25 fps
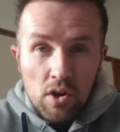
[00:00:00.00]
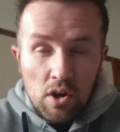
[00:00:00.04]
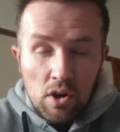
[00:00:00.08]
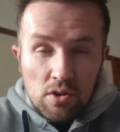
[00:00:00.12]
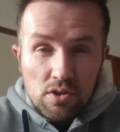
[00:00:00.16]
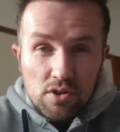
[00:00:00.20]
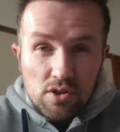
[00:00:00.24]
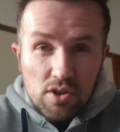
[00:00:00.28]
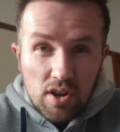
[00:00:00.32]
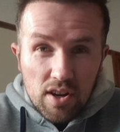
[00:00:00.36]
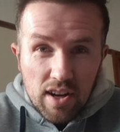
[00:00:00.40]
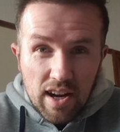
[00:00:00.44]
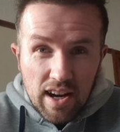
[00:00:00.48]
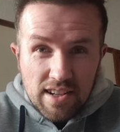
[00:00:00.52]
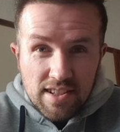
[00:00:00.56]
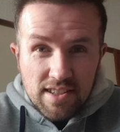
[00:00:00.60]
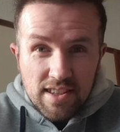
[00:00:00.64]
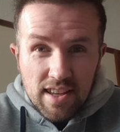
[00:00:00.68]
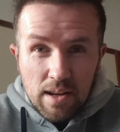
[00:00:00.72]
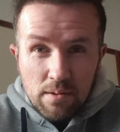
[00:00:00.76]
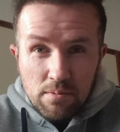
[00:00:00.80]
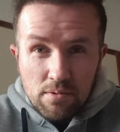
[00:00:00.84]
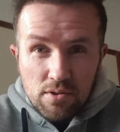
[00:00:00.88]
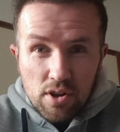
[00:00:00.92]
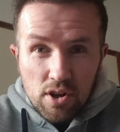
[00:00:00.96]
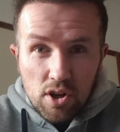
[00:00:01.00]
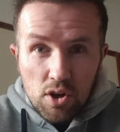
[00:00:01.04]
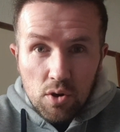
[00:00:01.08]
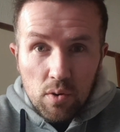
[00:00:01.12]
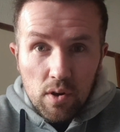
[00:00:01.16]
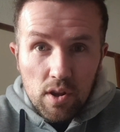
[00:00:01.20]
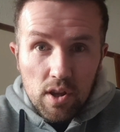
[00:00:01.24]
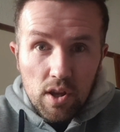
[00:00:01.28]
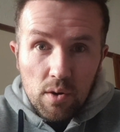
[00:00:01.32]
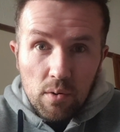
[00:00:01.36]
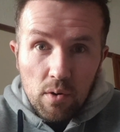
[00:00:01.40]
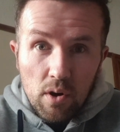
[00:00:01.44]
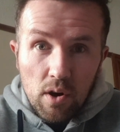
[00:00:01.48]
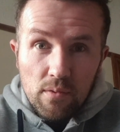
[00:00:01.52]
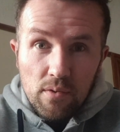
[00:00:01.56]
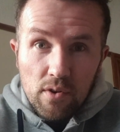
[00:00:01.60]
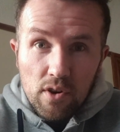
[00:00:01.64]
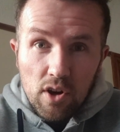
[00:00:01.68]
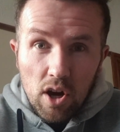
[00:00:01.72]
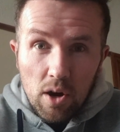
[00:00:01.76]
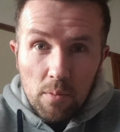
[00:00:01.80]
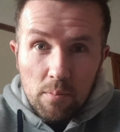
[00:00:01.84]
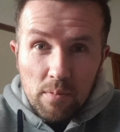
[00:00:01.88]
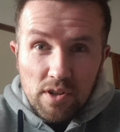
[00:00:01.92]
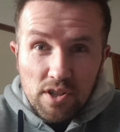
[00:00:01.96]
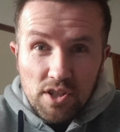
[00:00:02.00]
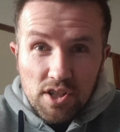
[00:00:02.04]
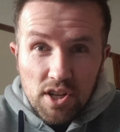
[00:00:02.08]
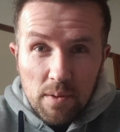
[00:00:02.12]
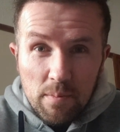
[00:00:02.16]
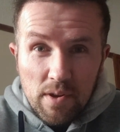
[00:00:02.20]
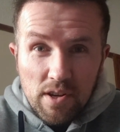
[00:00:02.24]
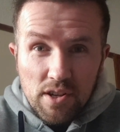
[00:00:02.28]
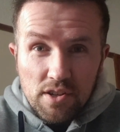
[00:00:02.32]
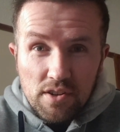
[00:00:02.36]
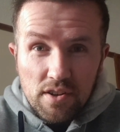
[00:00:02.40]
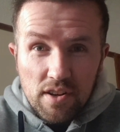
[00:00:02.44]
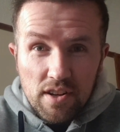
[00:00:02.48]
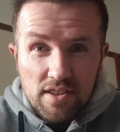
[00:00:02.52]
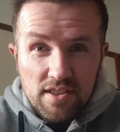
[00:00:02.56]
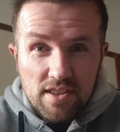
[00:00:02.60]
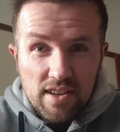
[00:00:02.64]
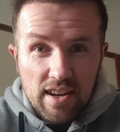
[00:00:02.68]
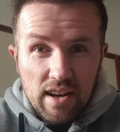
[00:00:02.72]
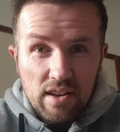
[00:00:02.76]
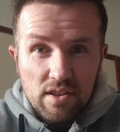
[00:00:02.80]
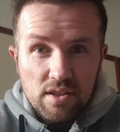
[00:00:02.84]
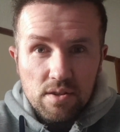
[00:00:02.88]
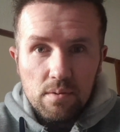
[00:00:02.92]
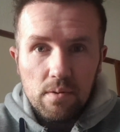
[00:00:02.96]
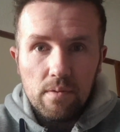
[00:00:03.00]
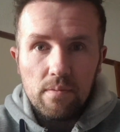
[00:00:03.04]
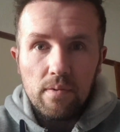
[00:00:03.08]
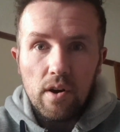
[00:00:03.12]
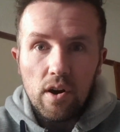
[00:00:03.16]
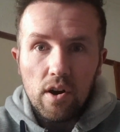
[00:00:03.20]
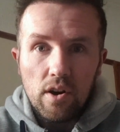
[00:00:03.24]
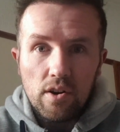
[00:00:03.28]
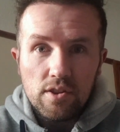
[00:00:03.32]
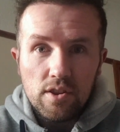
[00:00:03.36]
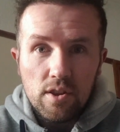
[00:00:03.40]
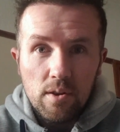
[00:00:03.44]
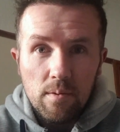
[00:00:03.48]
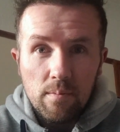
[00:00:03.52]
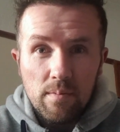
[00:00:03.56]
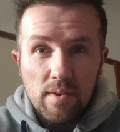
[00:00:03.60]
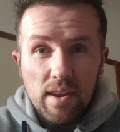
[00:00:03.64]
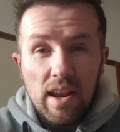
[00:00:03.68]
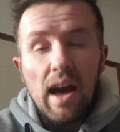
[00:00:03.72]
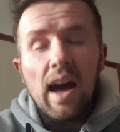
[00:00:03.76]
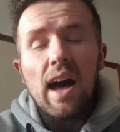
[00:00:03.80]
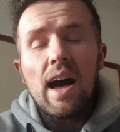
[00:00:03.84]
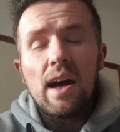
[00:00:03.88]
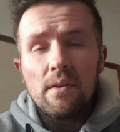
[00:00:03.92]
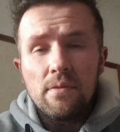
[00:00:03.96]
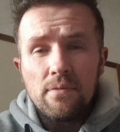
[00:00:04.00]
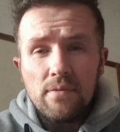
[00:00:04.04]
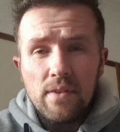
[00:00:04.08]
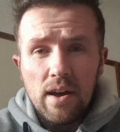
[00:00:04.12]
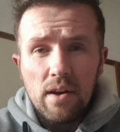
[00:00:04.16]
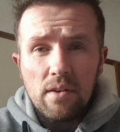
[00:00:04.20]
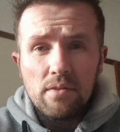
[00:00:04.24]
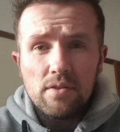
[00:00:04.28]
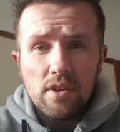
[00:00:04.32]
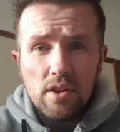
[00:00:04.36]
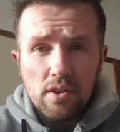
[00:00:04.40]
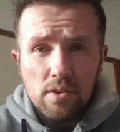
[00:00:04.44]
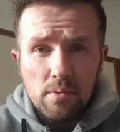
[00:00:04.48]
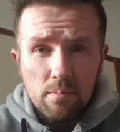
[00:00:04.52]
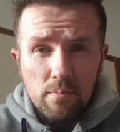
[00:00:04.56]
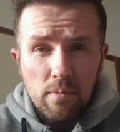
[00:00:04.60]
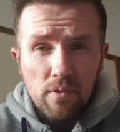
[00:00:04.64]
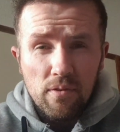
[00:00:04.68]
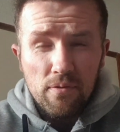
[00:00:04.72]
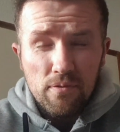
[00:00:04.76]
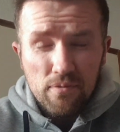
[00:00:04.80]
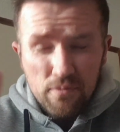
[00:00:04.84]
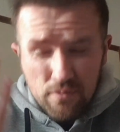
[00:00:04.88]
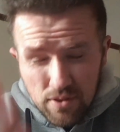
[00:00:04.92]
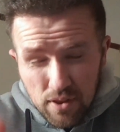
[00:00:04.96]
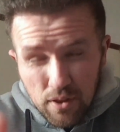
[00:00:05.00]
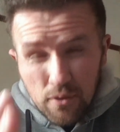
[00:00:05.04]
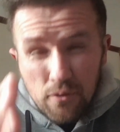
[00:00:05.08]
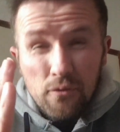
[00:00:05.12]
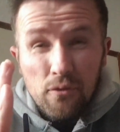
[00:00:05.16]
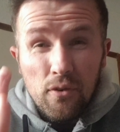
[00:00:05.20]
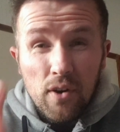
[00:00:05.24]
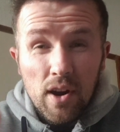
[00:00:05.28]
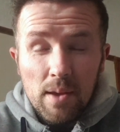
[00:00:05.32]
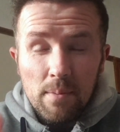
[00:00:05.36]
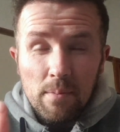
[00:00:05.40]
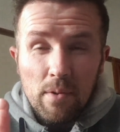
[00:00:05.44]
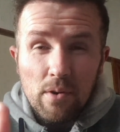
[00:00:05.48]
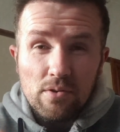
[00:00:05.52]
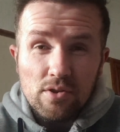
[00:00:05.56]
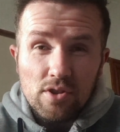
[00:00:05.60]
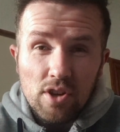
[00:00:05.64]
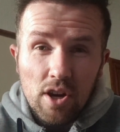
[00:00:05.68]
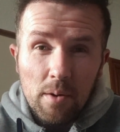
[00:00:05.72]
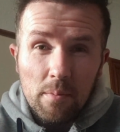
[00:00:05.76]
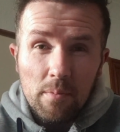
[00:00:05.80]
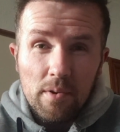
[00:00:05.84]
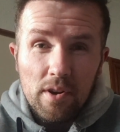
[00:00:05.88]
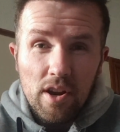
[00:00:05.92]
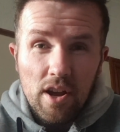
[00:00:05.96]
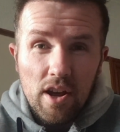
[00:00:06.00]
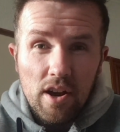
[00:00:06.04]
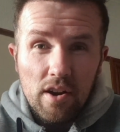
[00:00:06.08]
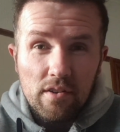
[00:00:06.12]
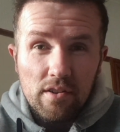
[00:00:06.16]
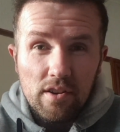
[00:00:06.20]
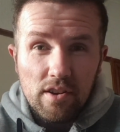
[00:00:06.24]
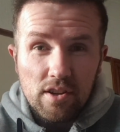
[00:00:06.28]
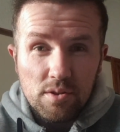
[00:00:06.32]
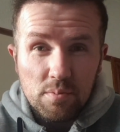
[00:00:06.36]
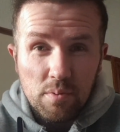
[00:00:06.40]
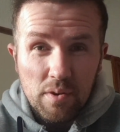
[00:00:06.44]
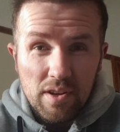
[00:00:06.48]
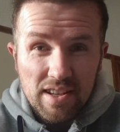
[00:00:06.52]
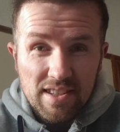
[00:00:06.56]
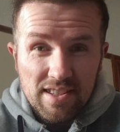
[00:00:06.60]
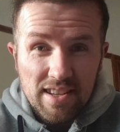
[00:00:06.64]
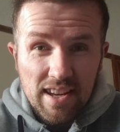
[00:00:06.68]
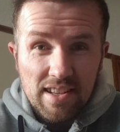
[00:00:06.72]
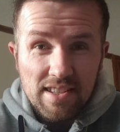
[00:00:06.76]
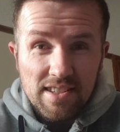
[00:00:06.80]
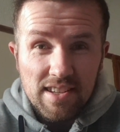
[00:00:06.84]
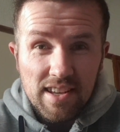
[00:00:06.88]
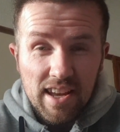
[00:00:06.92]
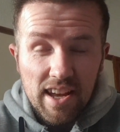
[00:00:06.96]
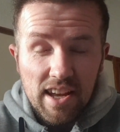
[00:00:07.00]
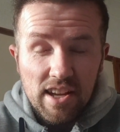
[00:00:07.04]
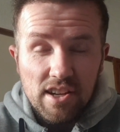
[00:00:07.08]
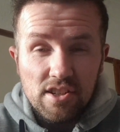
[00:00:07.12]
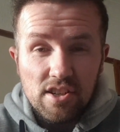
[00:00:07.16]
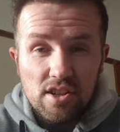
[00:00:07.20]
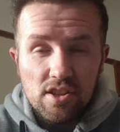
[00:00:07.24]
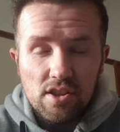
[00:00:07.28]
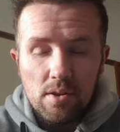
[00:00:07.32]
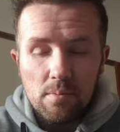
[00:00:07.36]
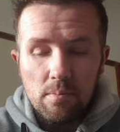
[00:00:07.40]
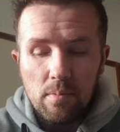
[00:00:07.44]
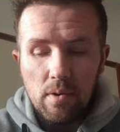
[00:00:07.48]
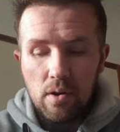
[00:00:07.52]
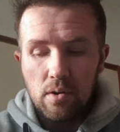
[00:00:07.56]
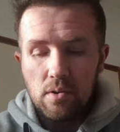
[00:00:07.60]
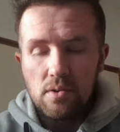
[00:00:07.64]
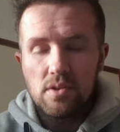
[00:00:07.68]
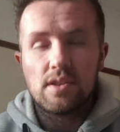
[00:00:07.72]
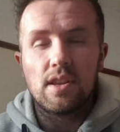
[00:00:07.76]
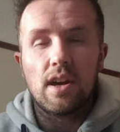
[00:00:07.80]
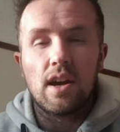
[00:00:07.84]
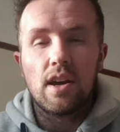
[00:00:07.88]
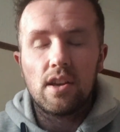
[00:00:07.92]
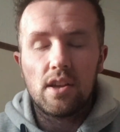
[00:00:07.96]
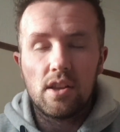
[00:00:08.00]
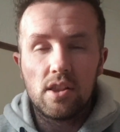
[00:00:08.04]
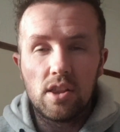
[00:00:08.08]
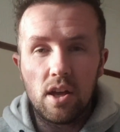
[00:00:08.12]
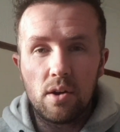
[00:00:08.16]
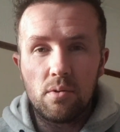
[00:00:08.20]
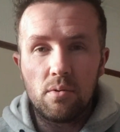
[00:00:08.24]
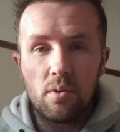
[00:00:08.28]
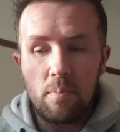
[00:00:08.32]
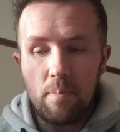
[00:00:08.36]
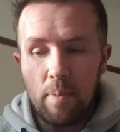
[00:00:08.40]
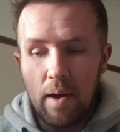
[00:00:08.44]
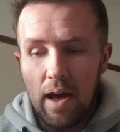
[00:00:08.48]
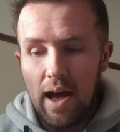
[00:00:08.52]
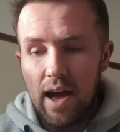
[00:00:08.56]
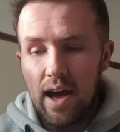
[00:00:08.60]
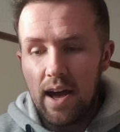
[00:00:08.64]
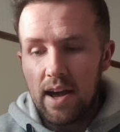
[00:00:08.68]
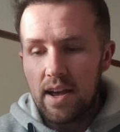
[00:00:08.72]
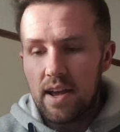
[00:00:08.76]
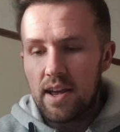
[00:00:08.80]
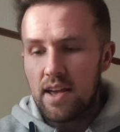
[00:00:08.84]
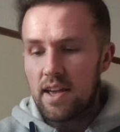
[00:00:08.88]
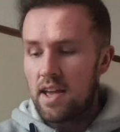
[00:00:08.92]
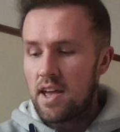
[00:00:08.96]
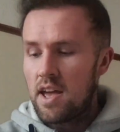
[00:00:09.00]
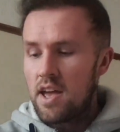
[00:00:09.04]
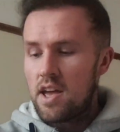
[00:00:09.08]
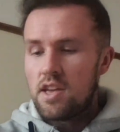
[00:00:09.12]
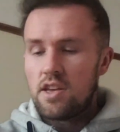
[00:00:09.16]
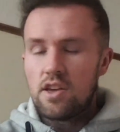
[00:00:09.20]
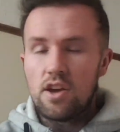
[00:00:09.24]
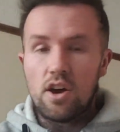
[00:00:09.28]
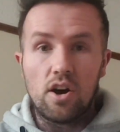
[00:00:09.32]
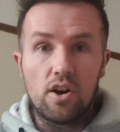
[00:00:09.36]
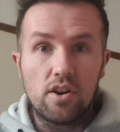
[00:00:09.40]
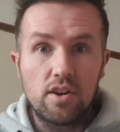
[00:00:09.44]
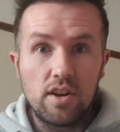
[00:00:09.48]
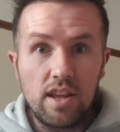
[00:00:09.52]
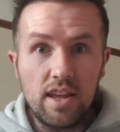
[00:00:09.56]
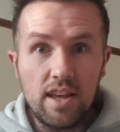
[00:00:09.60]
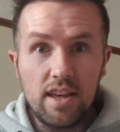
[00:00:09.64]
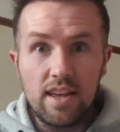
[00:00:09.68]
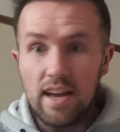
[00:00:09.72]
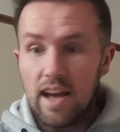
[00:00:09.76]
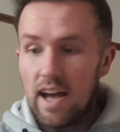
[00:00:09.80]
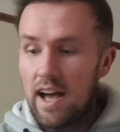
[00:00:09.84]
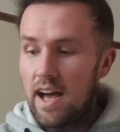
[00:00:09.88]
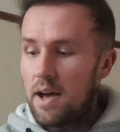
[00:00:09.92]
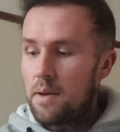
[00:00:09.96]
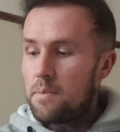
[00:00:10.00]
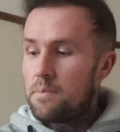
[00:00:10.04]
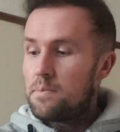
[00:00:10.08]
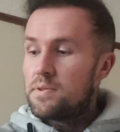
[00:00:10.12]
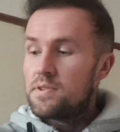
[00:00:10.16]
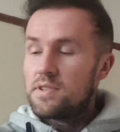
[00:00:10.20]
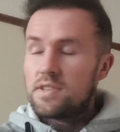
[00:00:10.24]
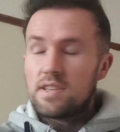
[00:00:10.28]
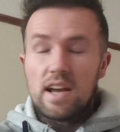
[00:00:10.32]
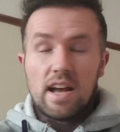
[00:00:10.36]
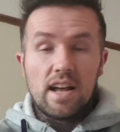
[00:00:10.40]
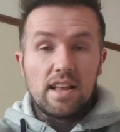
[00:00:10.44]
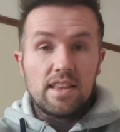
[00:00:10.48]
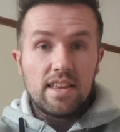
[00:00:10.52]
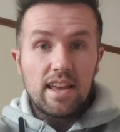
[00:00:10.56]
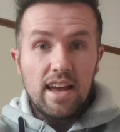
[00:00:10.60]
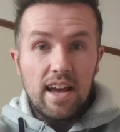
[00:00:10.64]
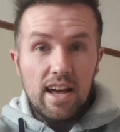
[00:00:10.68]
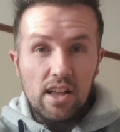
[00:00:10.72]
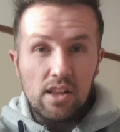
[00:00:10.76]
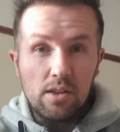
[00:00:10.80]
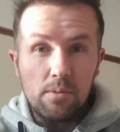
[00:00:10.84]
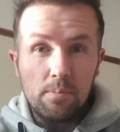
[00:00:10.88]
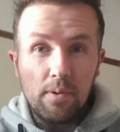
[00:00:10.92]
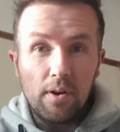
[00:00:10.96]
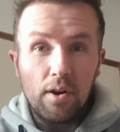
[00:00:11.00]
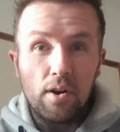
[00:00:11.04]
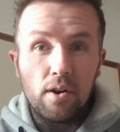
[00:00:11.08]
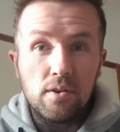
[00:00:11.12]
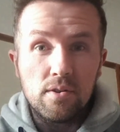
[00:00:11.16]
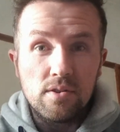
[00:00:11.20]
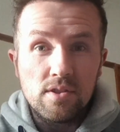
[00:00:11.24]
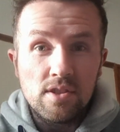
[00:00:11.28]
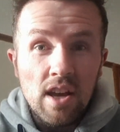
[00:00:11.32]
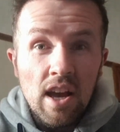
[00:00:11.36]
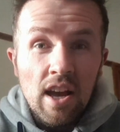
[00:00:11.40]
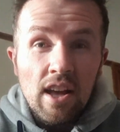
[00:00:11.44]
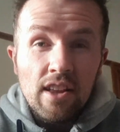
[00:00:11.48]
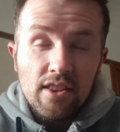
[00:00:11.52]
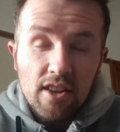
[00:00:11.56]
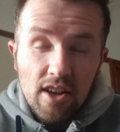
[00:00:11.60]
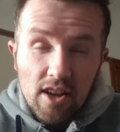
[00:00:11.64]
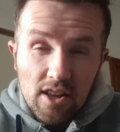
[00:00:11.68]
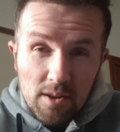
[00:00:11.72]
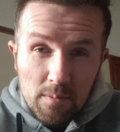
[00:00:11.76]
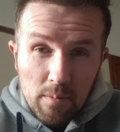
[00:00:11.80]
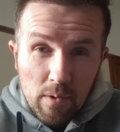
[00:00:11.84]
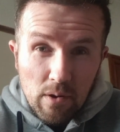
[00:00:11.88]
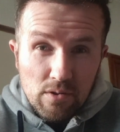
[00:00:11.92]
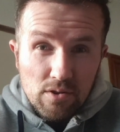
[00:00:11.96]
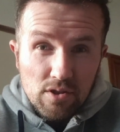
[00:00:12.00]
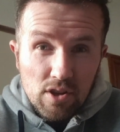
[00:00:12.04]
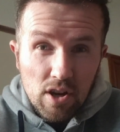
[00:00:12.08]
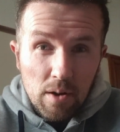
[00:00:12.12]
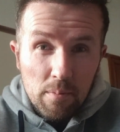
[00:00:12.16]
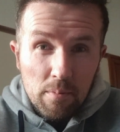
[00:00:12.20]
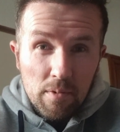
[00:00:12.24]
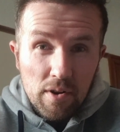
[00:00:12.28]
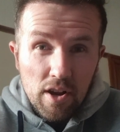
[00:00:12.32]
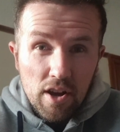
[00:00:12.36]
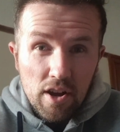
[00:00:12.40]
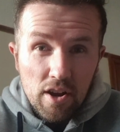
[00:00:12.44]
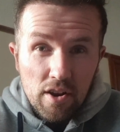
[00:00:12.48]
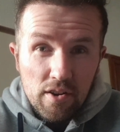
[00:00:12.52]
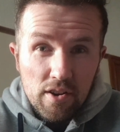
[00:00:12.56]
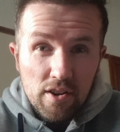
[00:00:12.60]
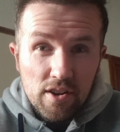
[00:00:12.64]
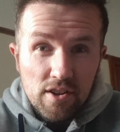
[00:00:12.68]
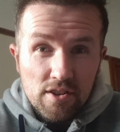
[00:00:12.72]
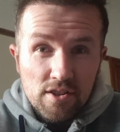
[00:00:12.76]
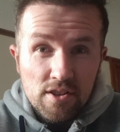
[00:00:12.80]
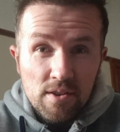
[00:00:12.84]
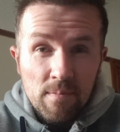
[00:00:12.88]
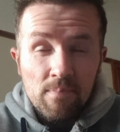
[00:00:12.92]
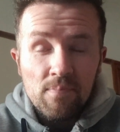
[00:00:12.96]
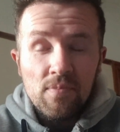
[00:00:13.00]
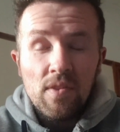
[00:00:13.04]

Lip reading: So guys, today I'm just going to quickly go over common gym injuries and how to avoid them. Now, I found that the three most common areas where you tend to get injured the most are your lower back, your kneecaps and your elbows. They're the most common areas.